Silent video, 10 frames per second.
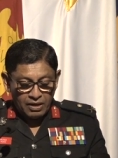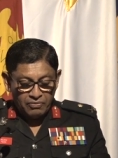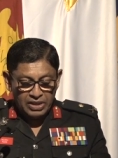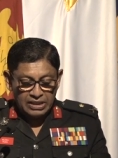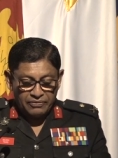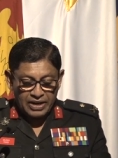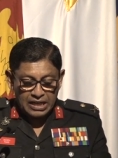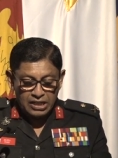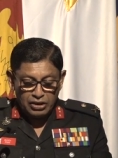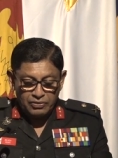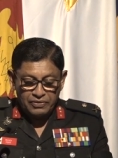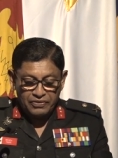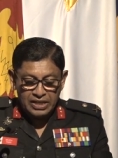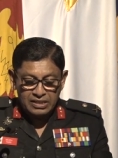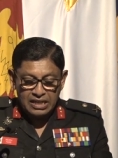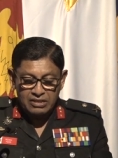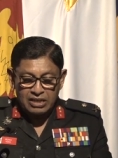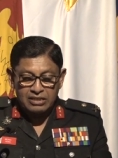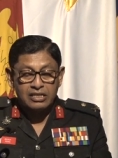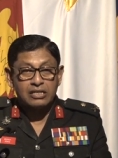When the Faculty of Defense and
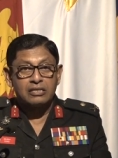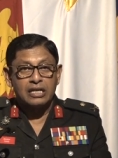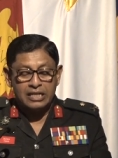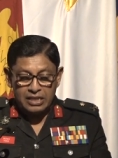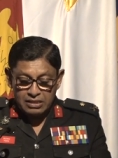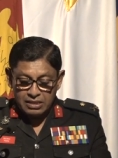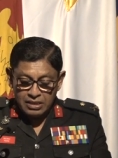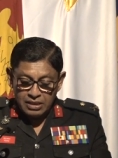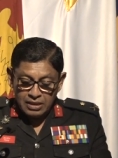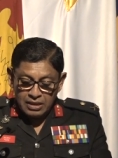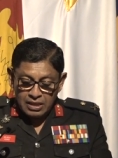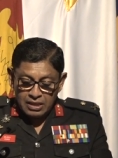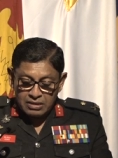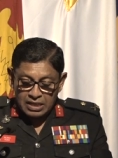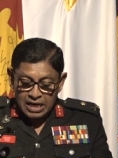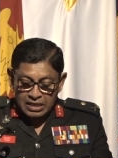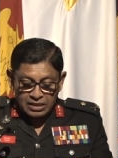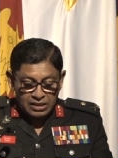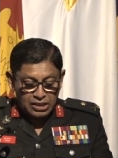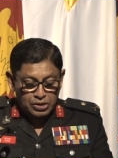Strategic Studies
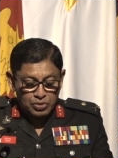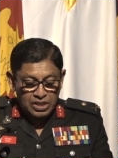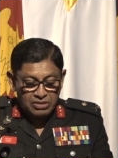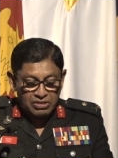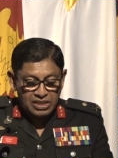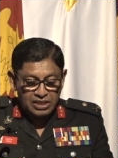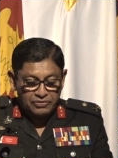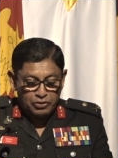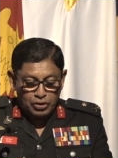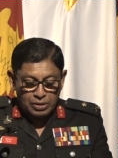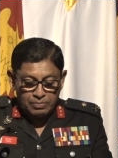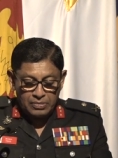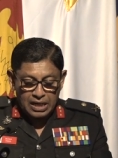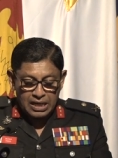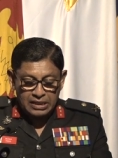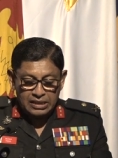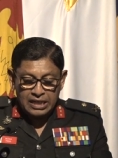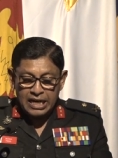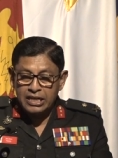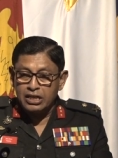started the Student Research Forum under the
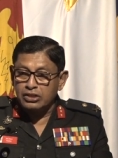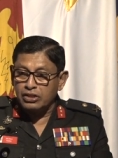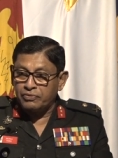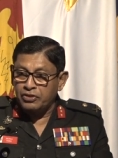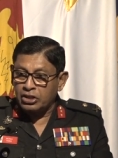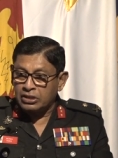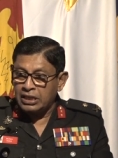guidance of Dr.